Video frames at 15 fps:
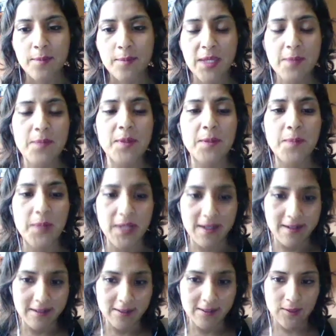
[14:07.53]
be
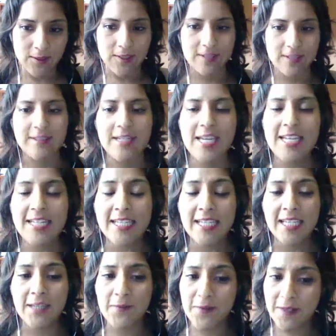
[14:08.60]
prepared to translate
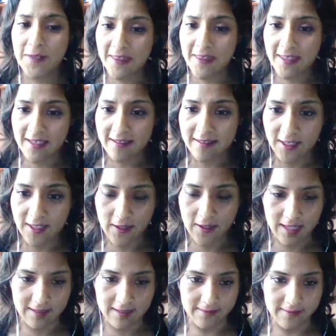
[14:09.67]
everything you
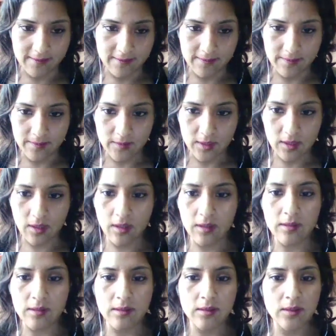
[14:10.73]
can.
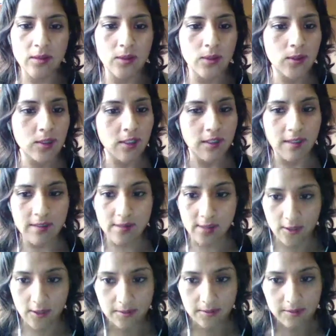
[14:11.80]
So do not
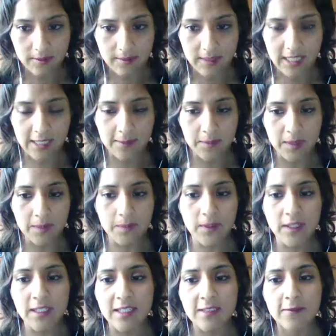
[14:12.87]
assume that
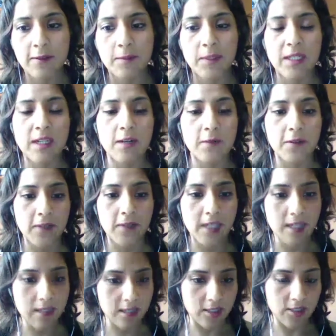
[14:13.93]
people is familiar with
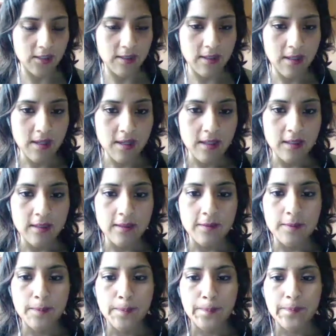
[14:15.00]
English,
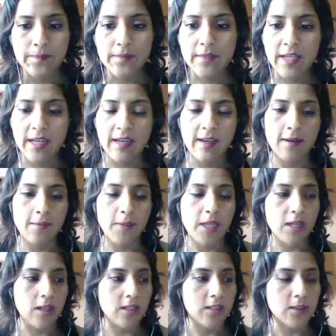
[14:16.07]

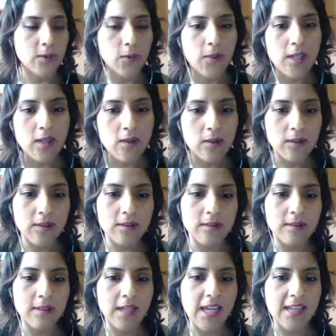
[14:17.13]
because we use
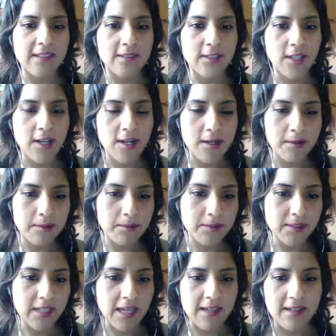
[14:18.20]
like
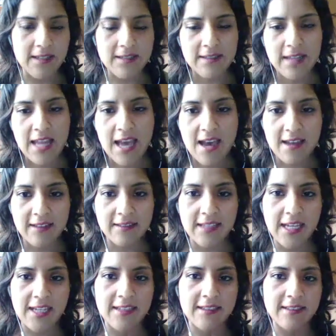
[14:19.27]
terms and slang
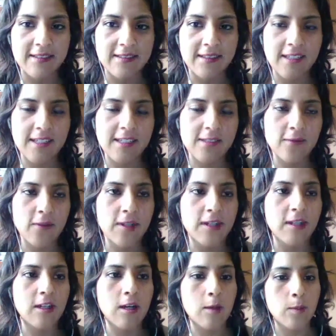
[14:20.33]
that it is
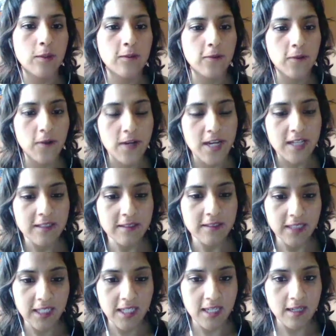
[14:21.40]
very common for
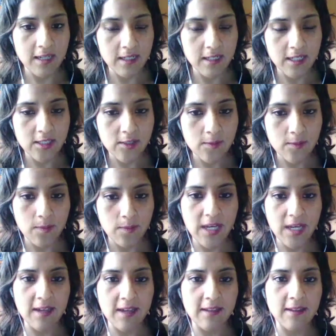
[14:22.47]
us in English,
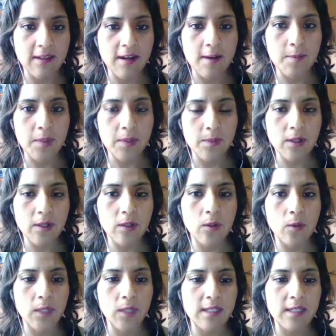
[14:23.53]
but there are people
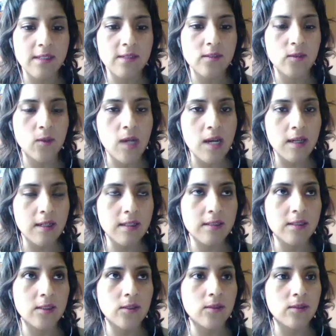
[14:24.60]
who will
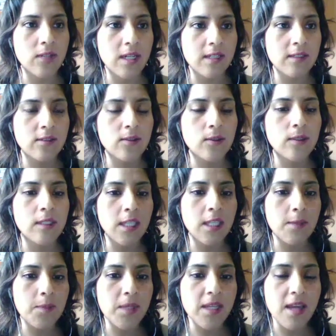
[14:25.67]
struggle to try to
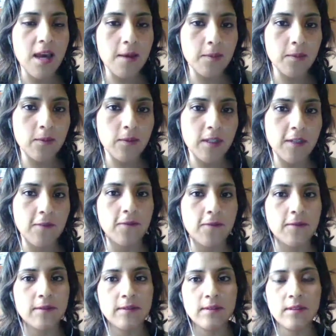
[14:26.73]
keeping up with
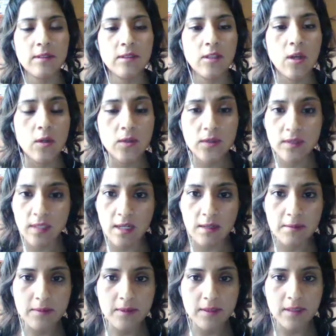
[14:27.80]
those
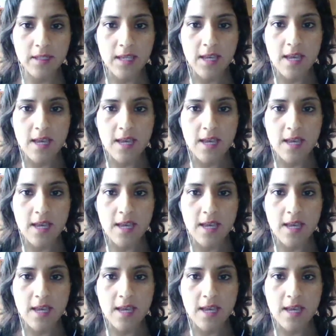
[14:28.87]
terms,